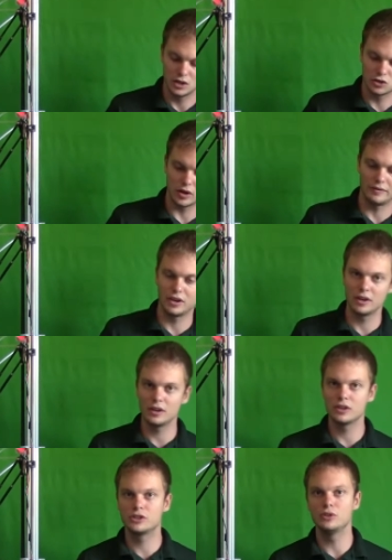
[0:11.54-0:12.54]
So I've
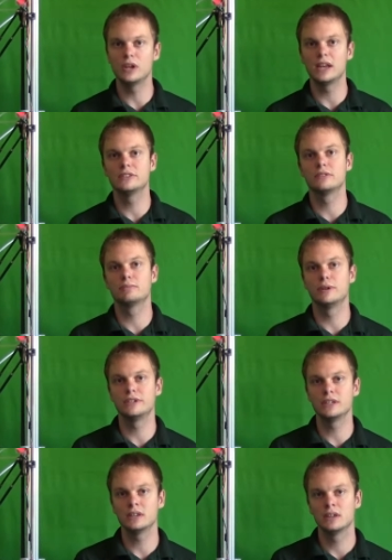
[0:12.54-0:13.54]
done our two days of
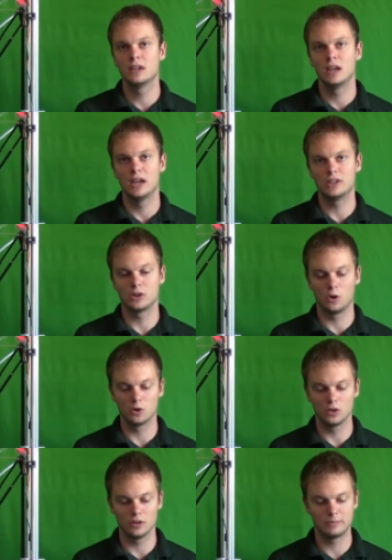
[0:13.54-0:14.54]
printing, a
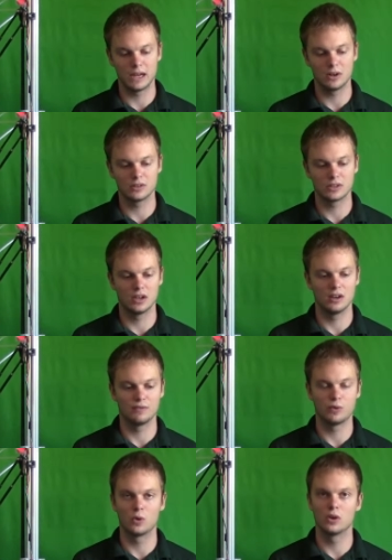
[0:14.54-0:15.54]
total of about uh,
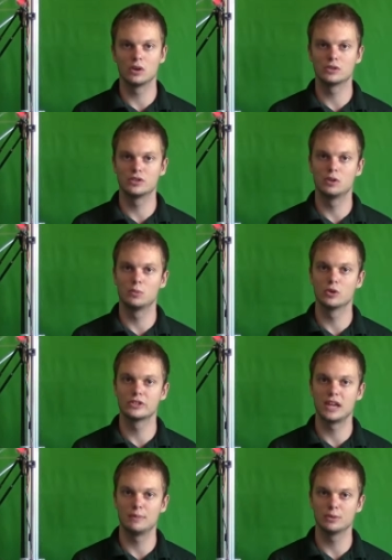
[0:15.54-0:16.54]
four or so more
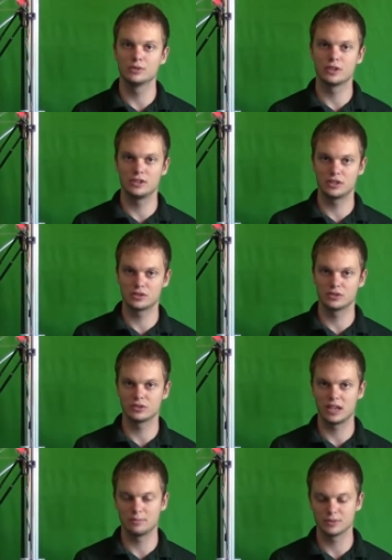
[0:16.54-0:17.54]
samples, additional
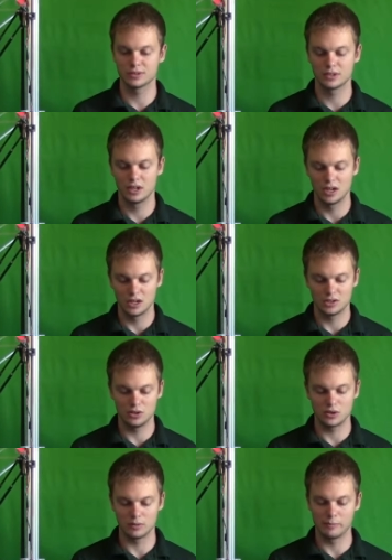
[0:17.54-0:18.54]
samples,
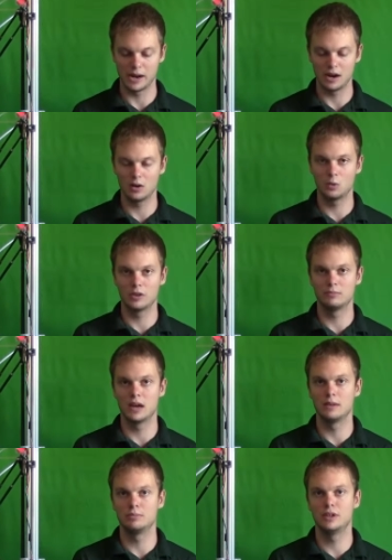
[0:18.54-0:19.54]
to compare with
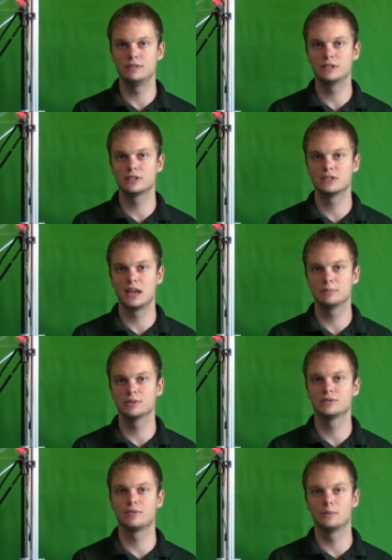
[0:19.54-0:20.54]
my previous
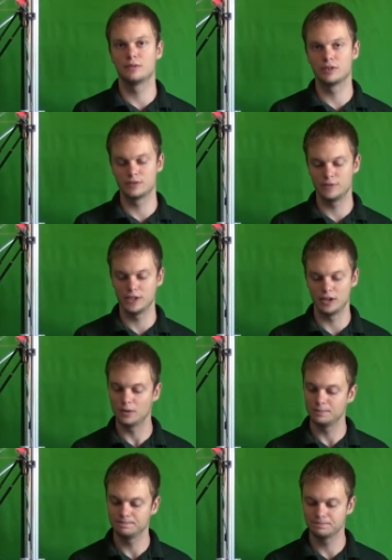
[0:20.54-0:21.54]
samples from the first video.